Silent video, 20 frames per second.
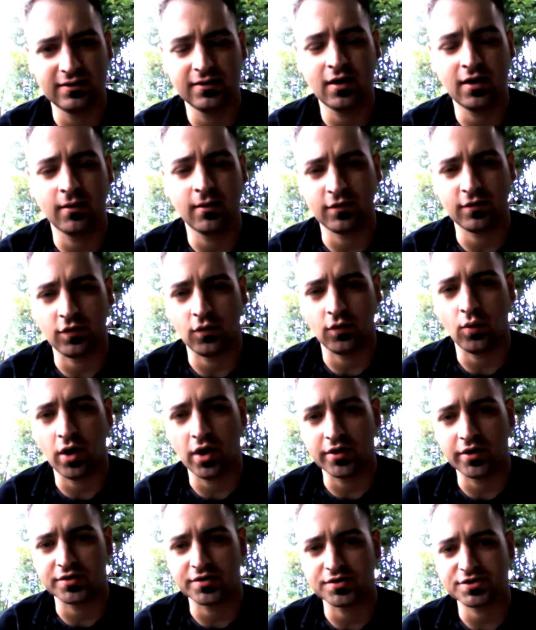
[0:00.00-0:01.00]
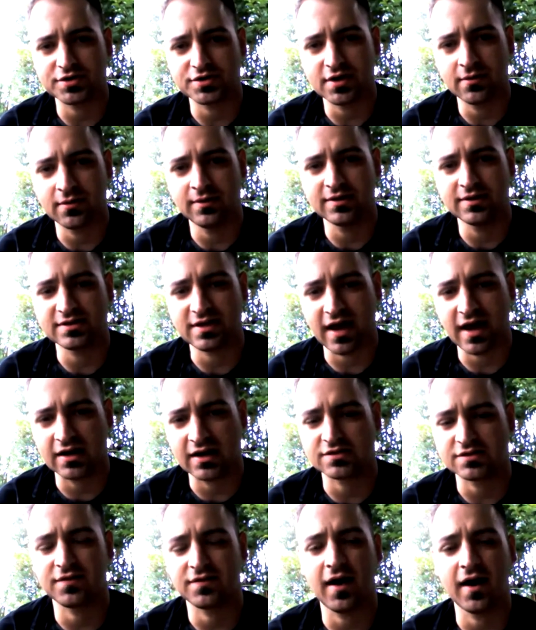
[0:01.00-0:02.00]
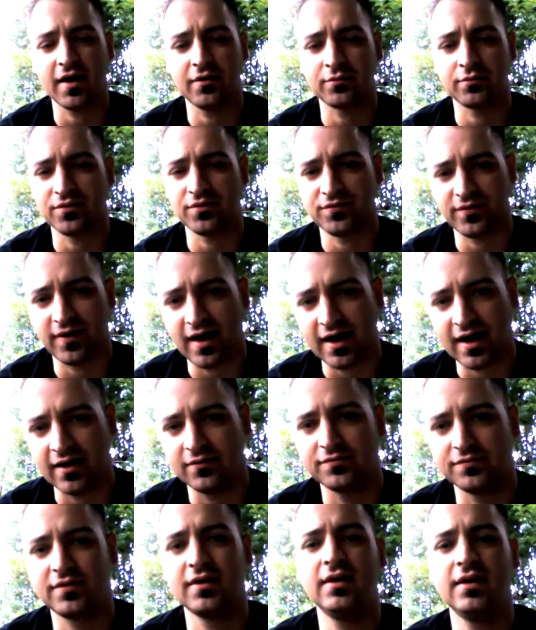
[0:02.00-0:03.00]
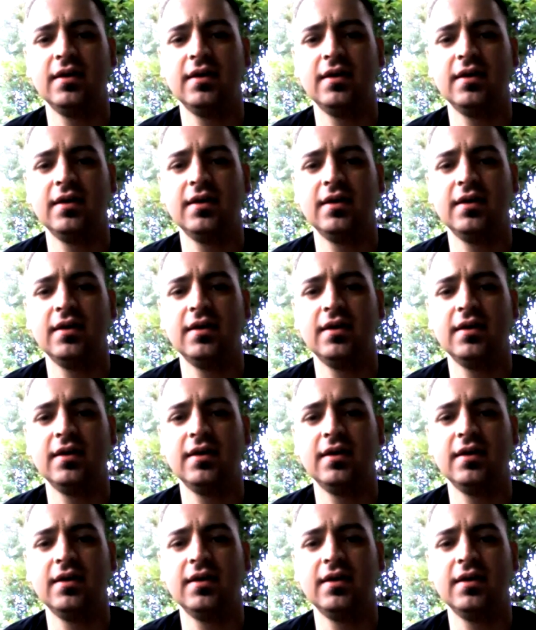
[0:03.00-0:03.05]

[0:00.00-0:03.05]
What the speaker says: come to the waters and be satisfied and revived